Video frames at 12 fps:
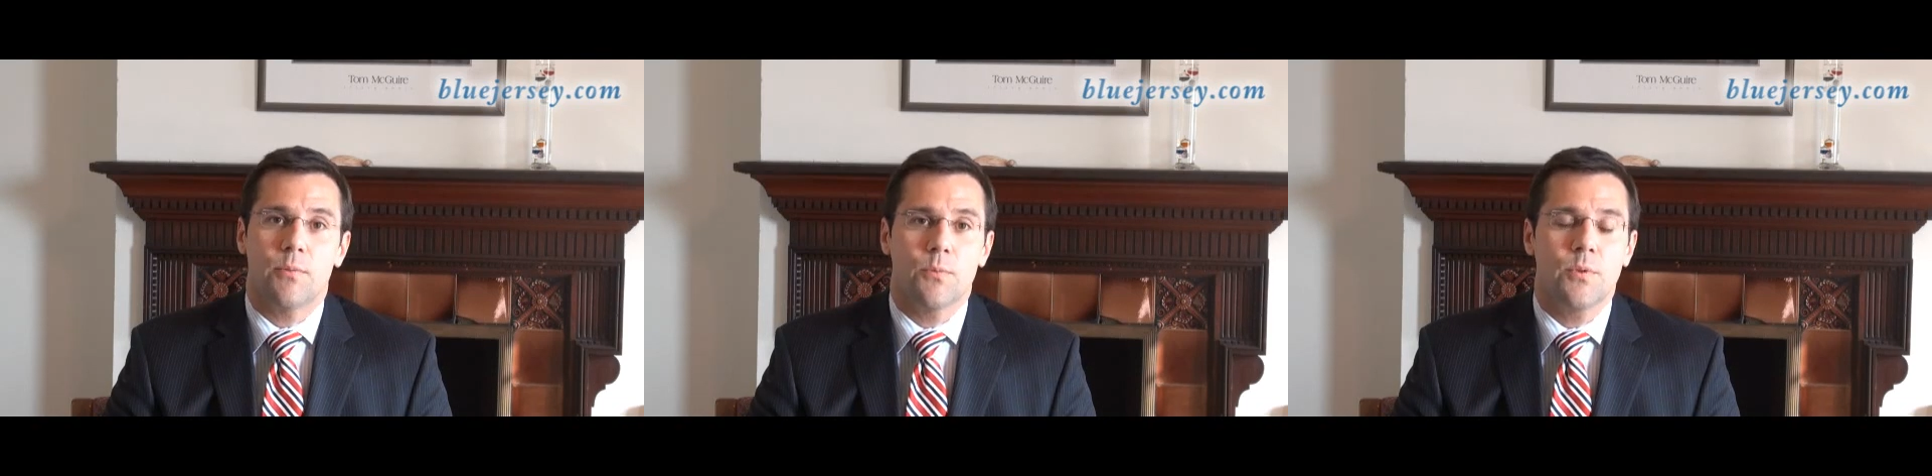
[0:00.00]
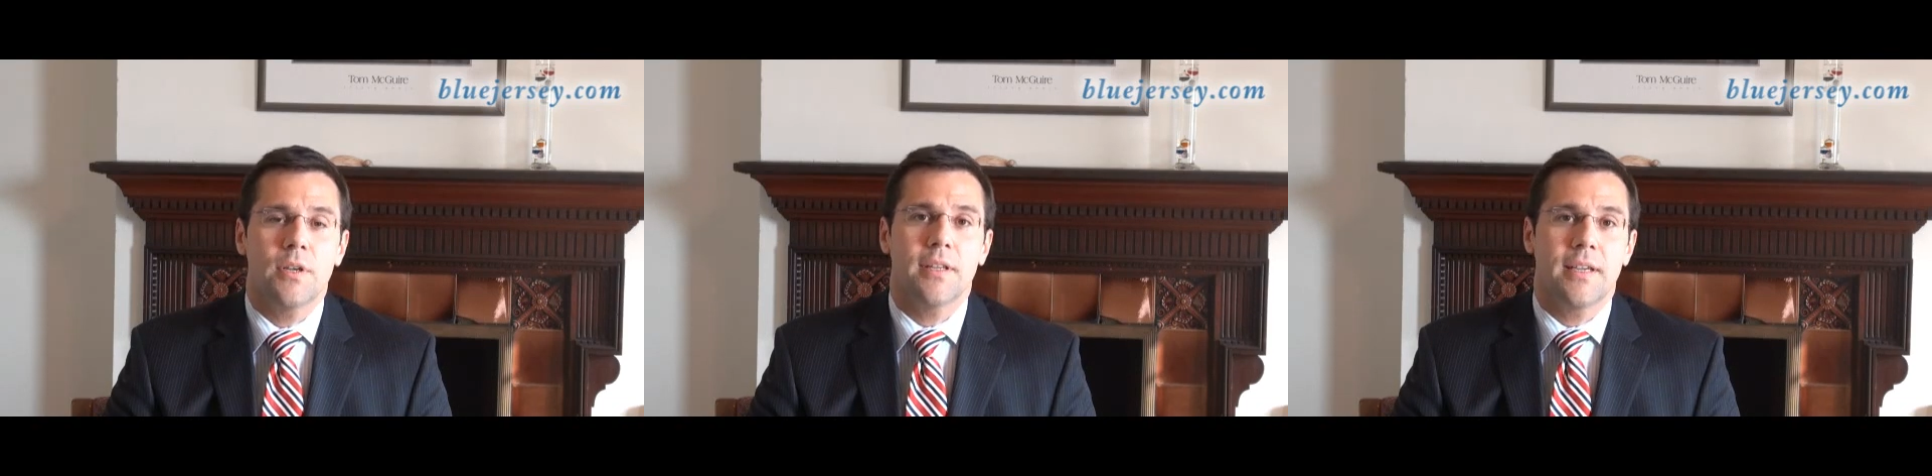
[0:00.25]

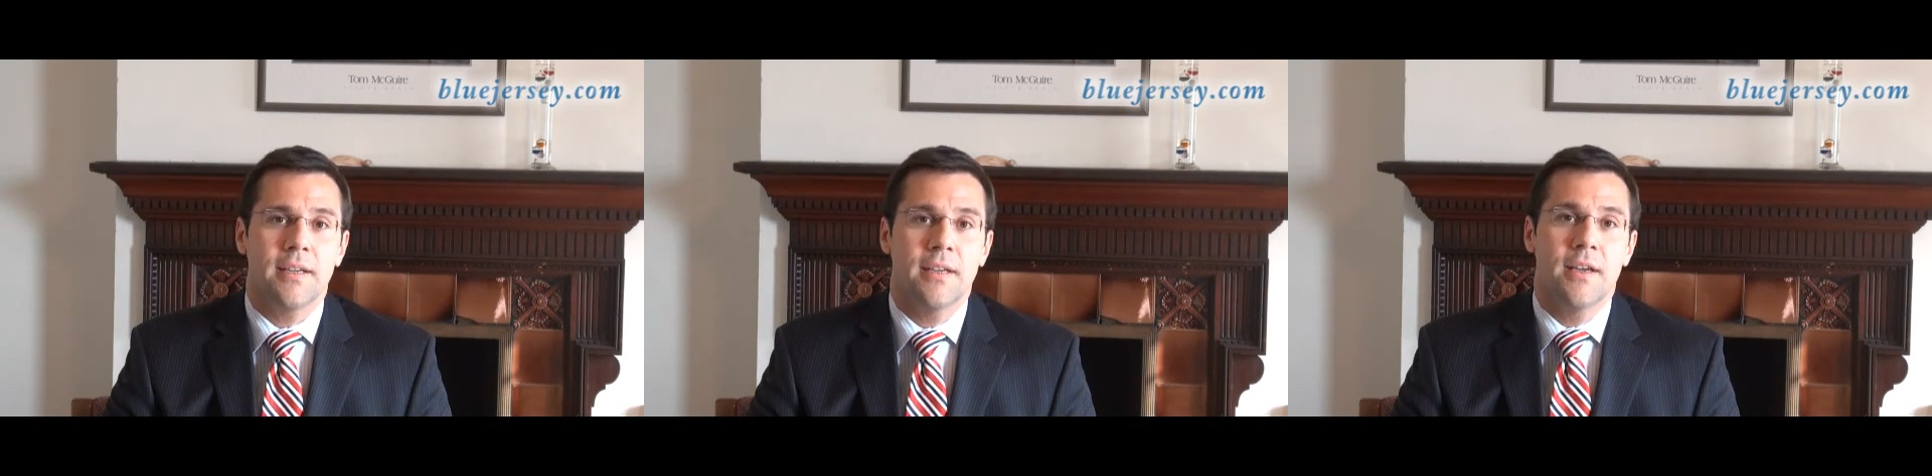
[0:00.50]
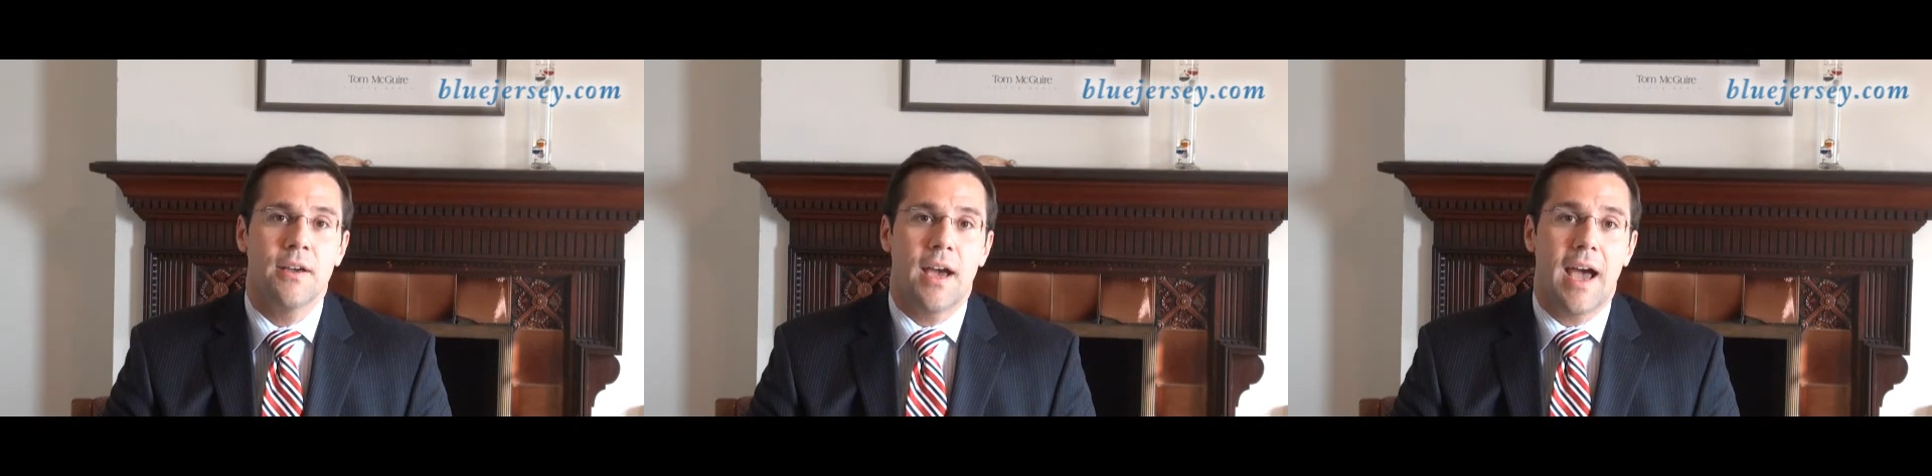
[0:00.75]
really
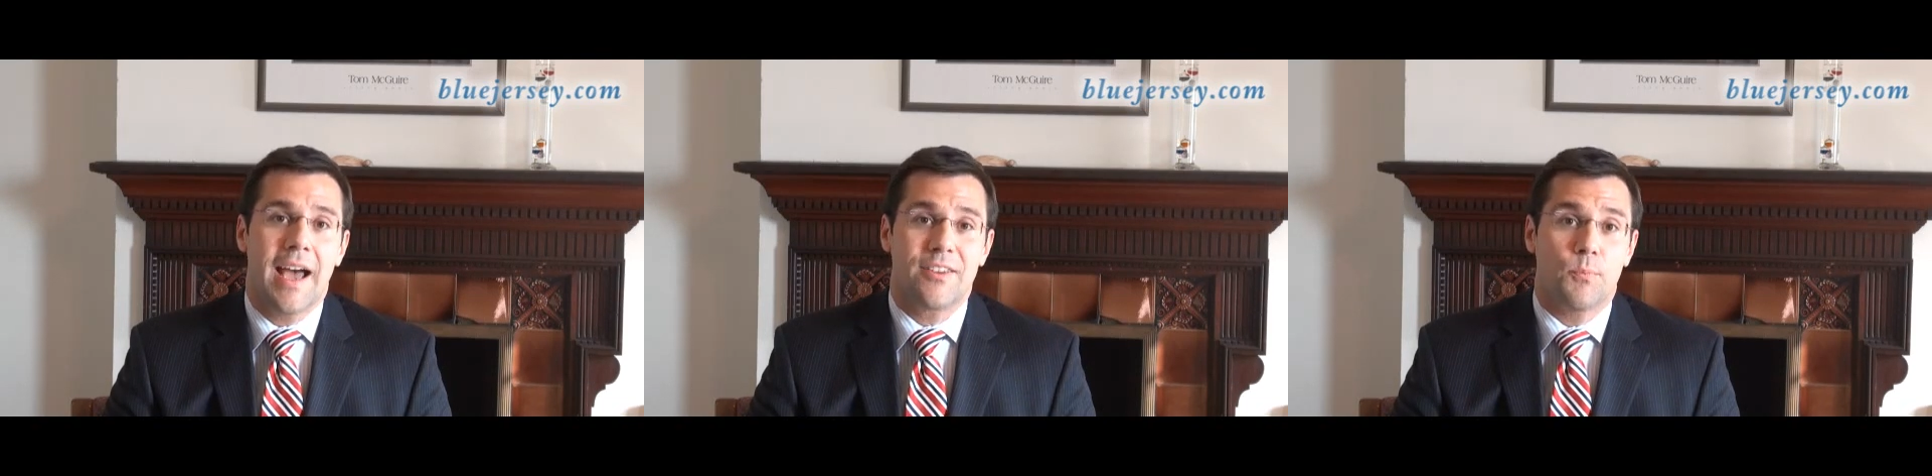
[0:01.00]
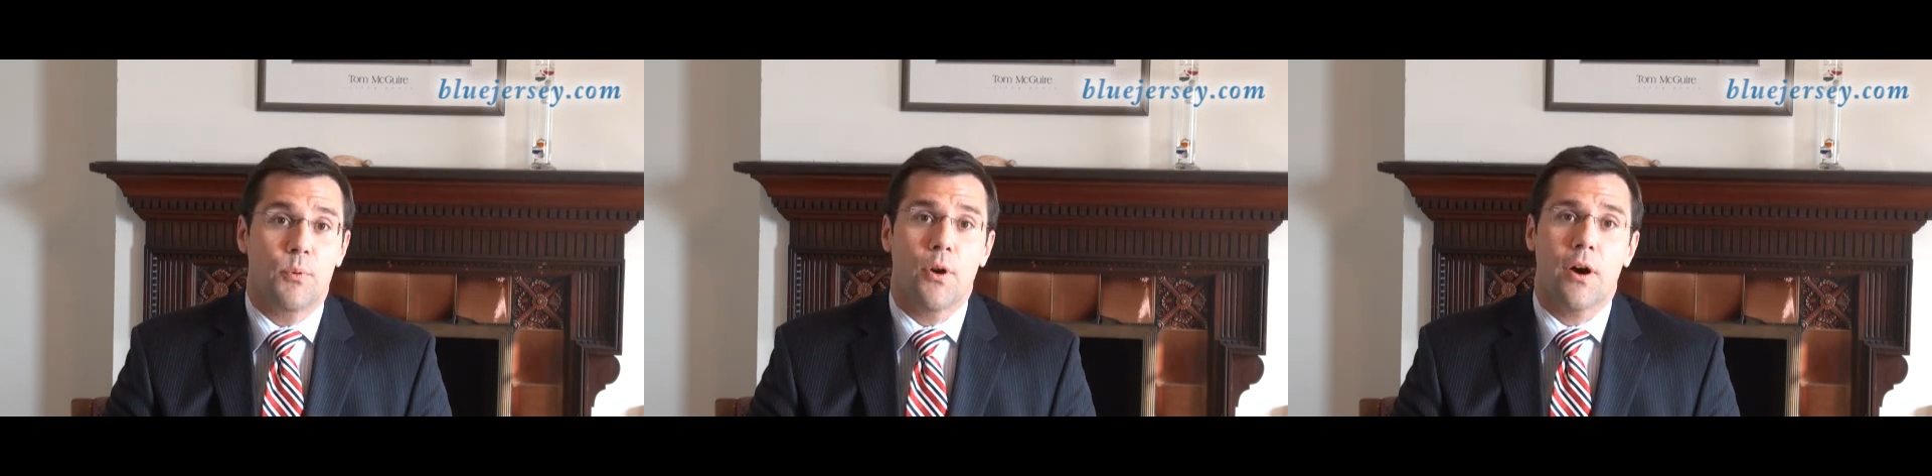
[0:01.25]
as
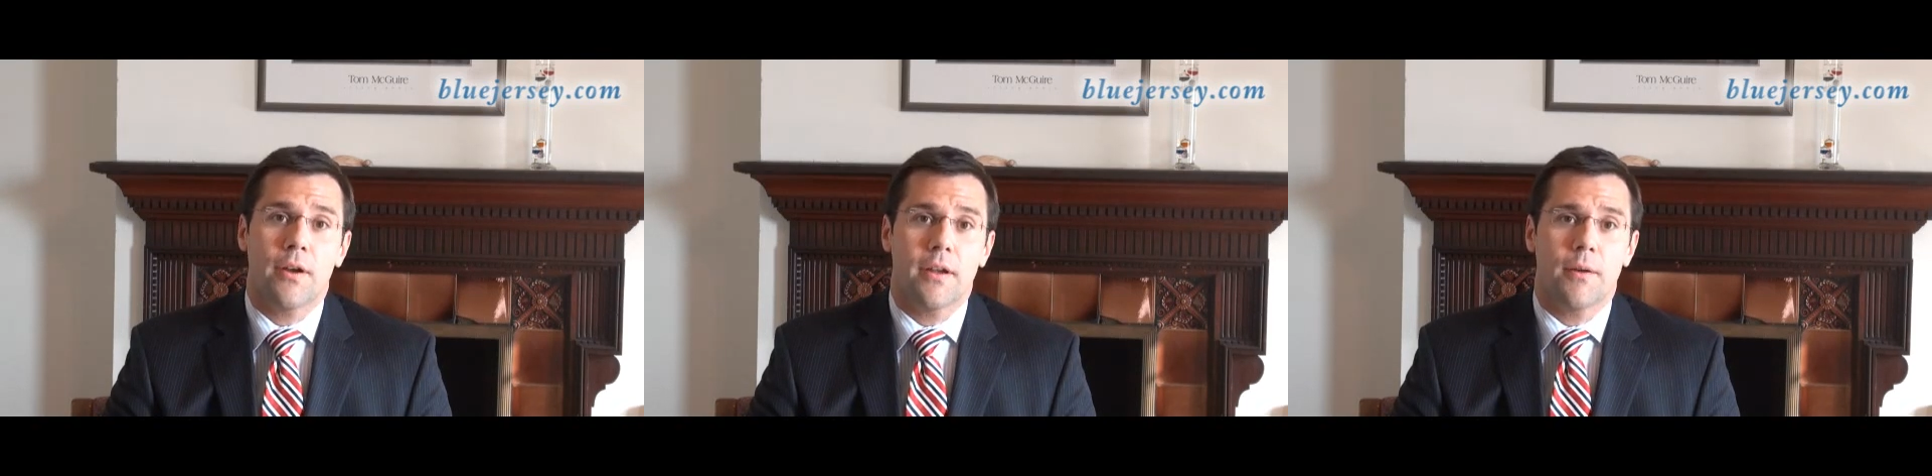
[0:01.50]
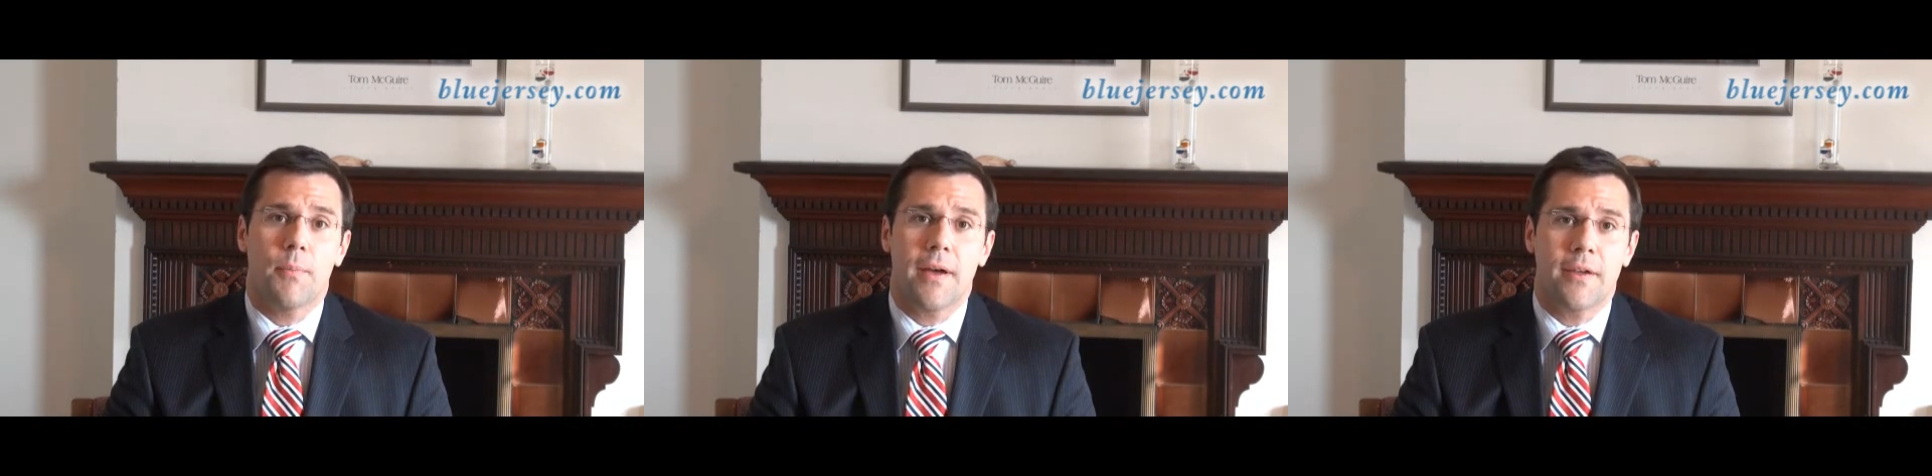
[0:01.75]
broad
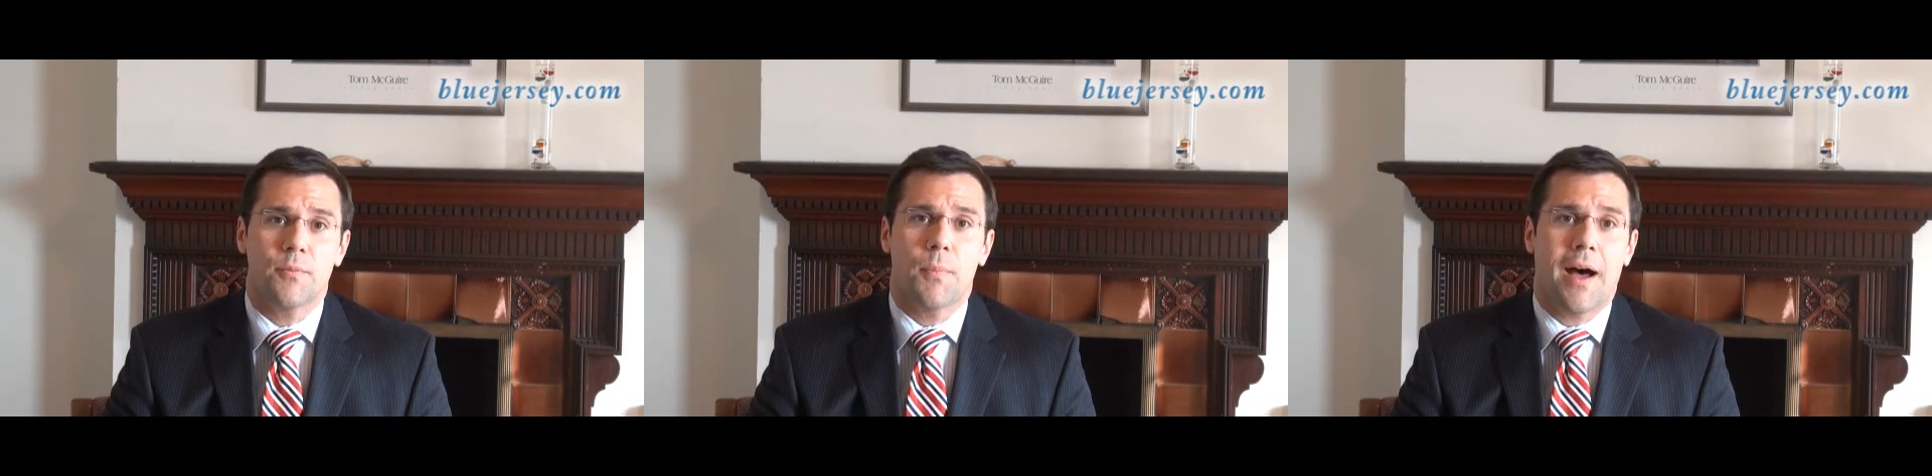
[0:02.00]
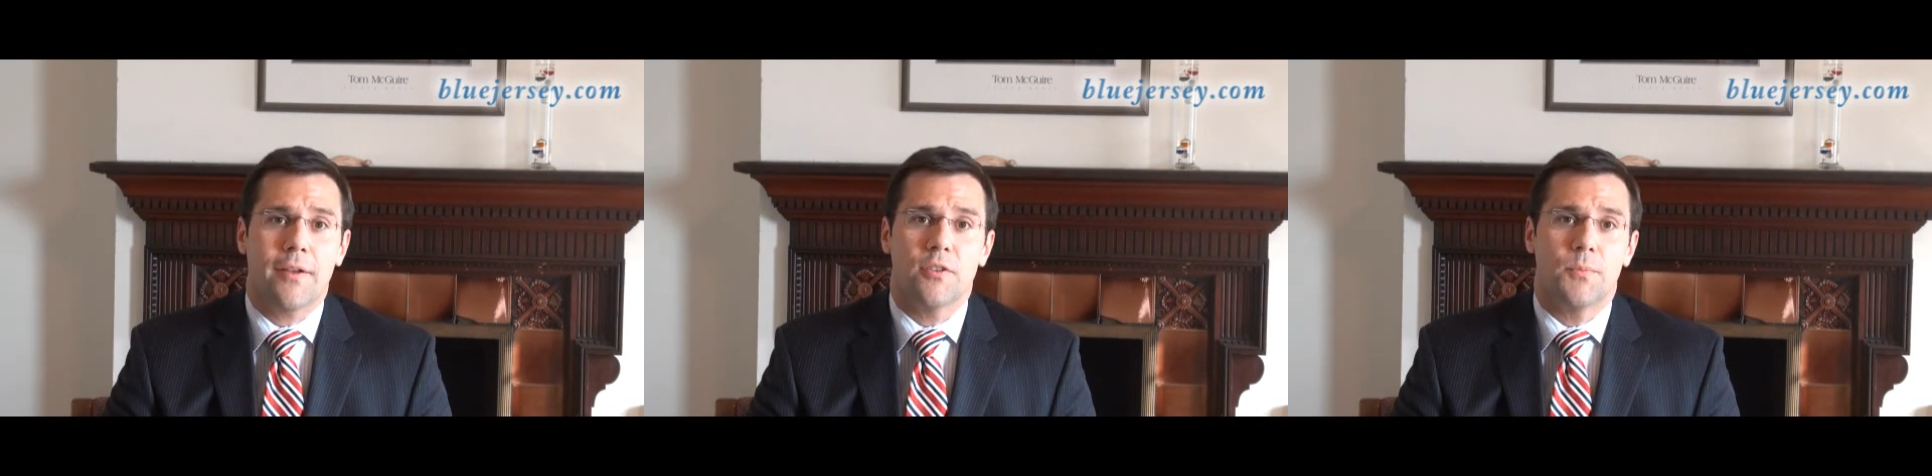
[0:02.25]
as
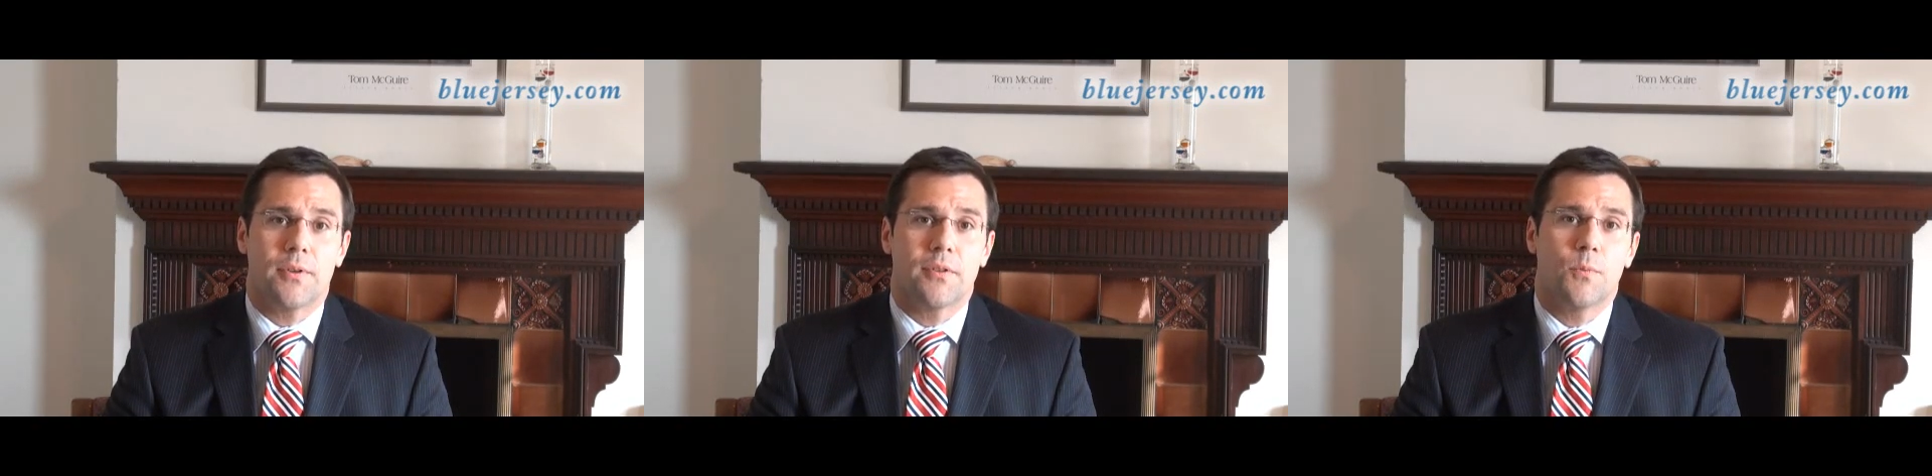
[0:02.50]
possible,